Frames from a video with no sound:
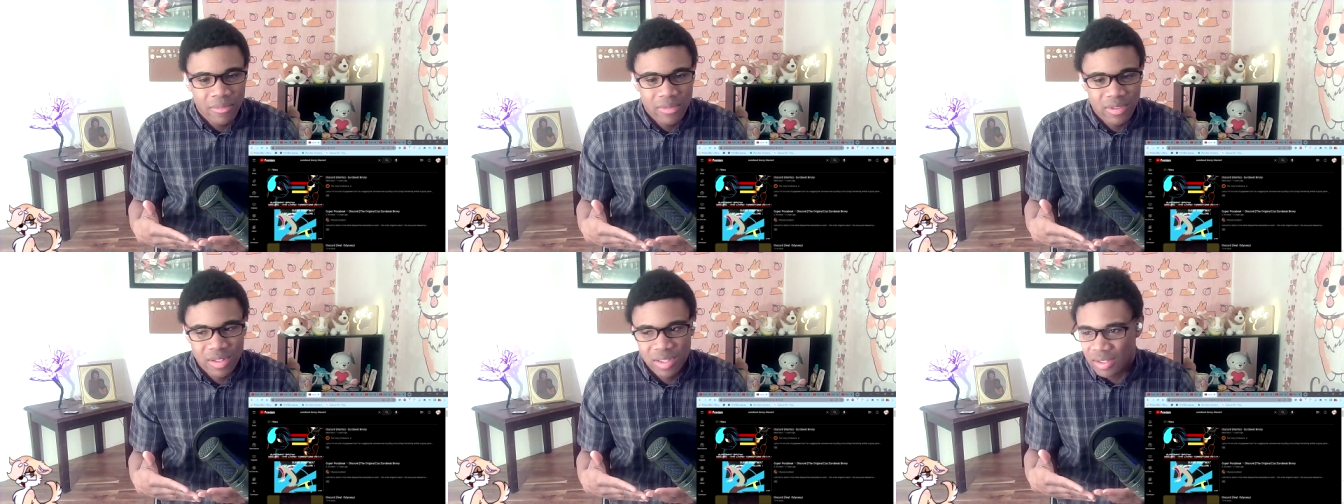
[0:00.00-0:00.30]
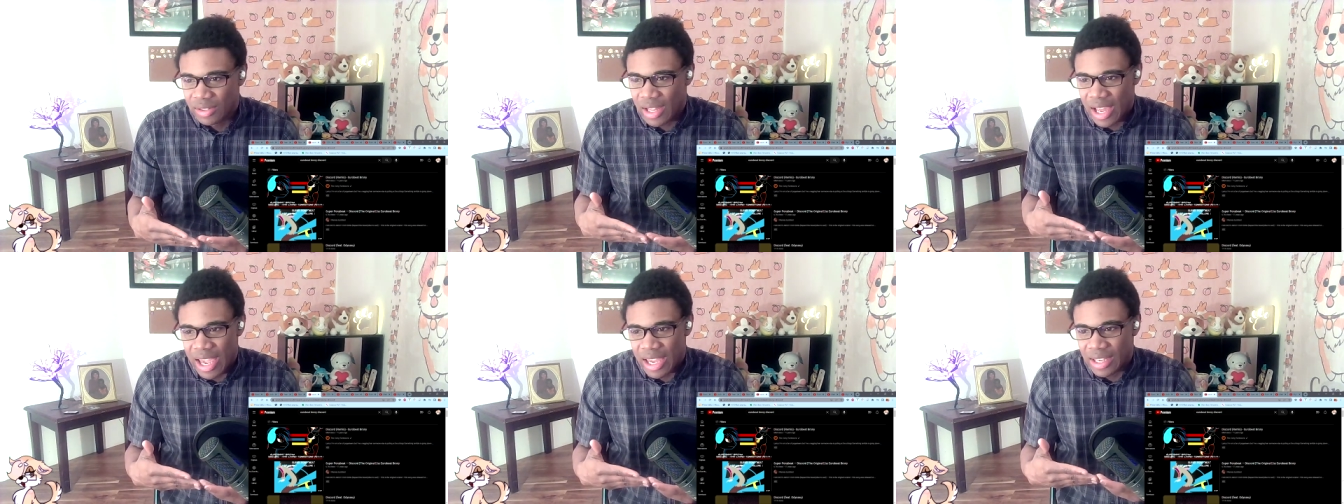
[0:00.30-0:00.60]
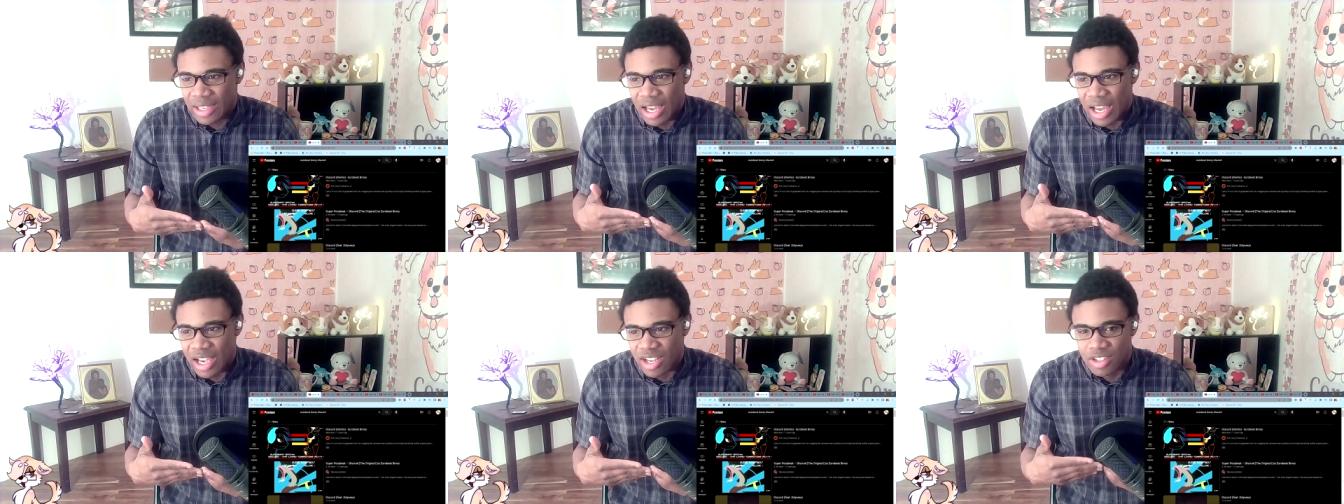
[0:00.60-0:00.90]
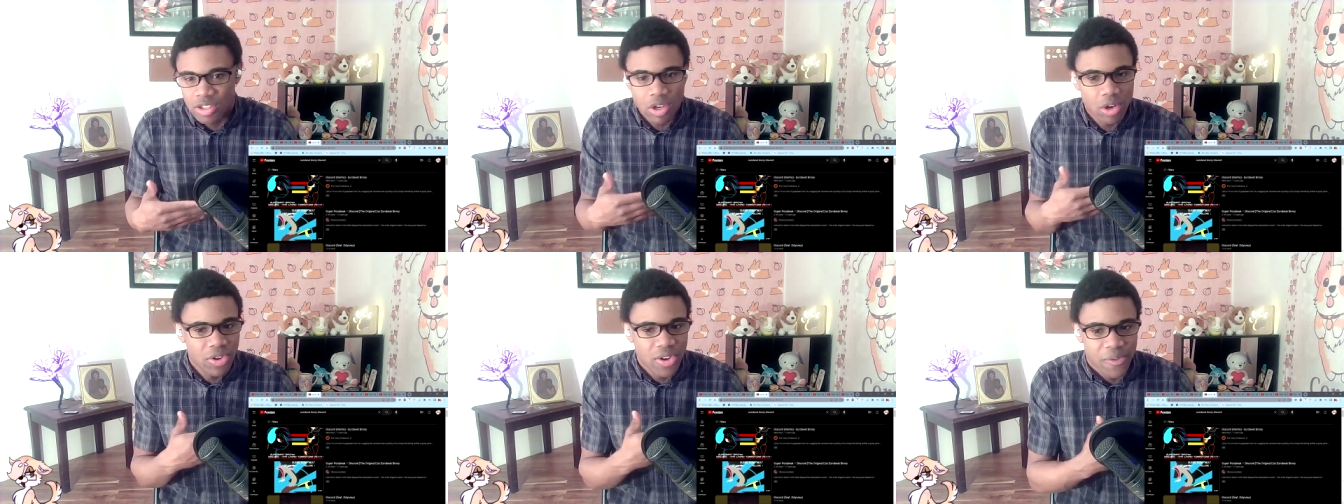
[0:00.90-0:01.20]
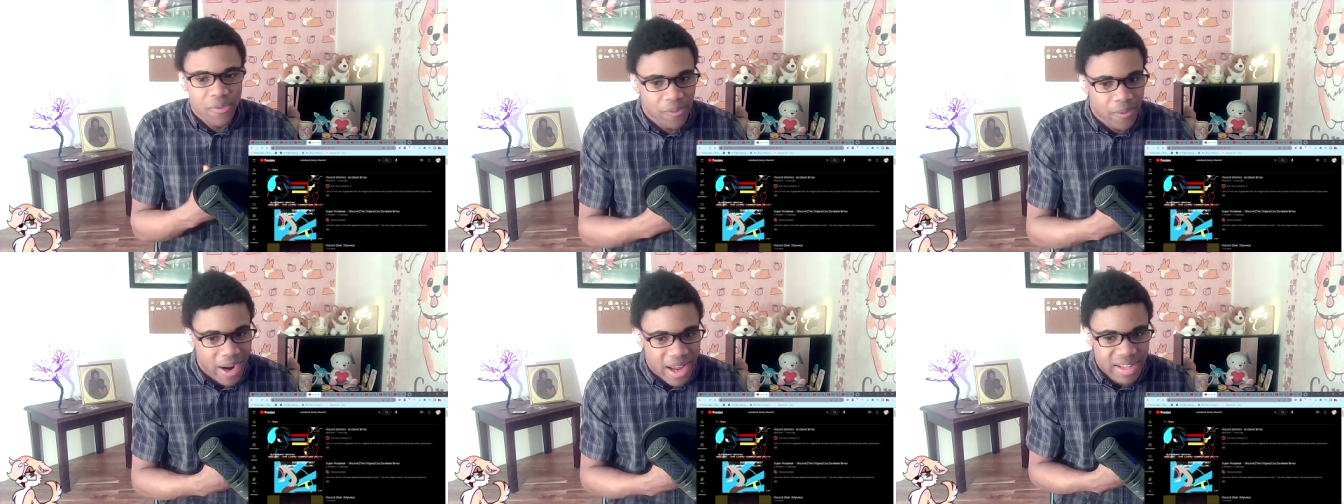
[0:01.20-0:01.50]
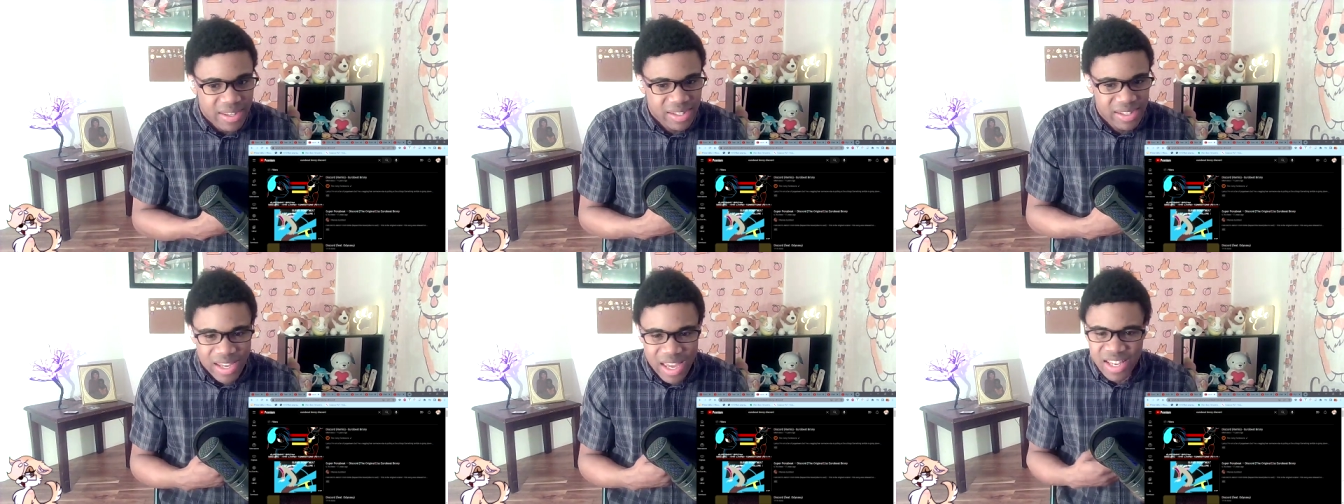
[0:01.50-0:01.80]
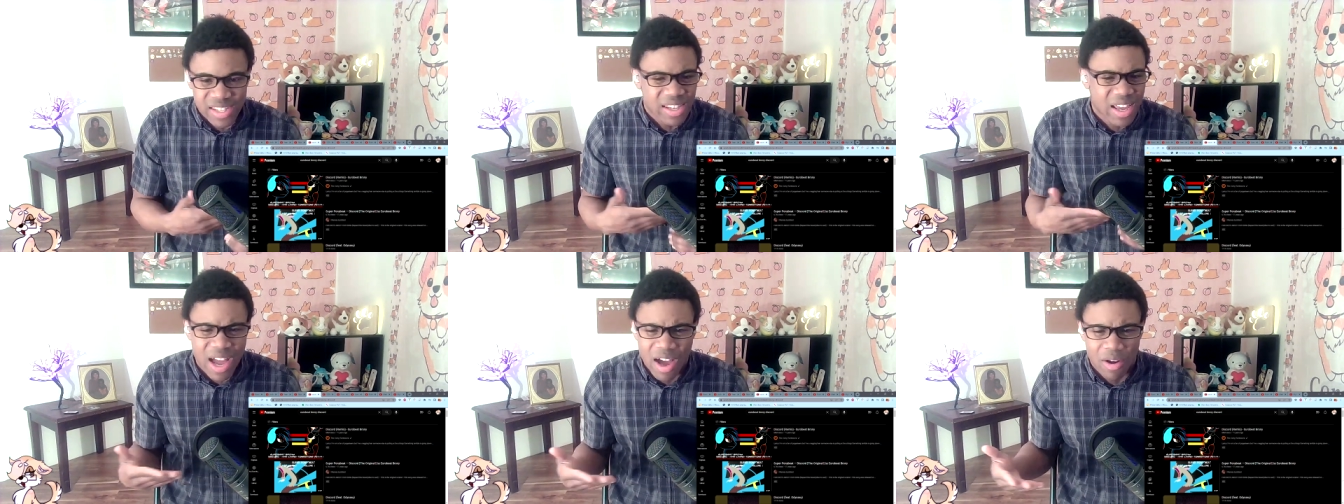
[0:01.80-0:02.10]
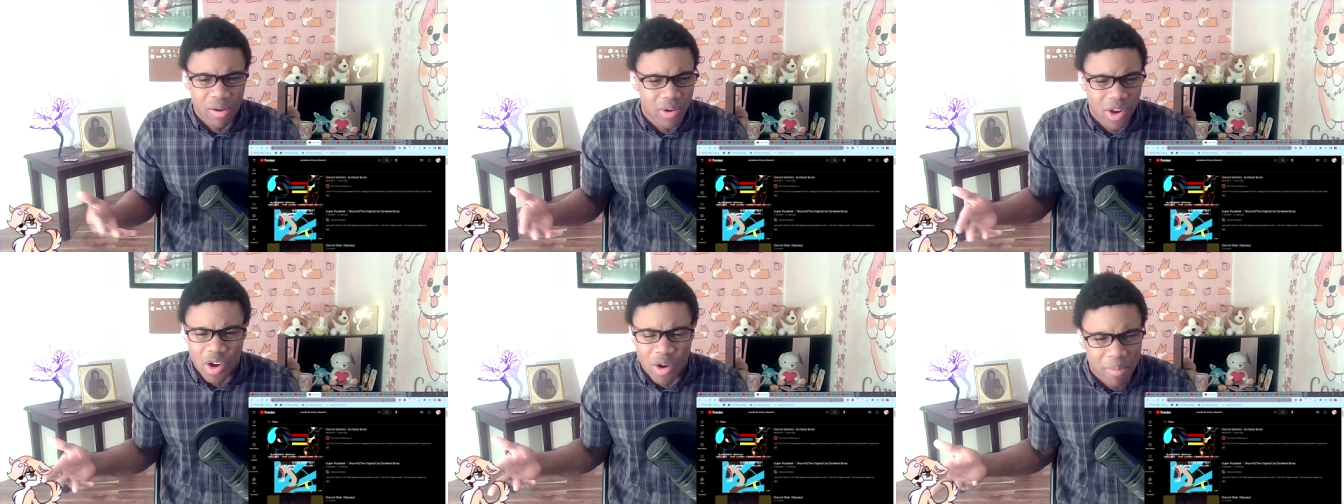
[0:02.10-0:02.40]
to like show your friends as, I don't know,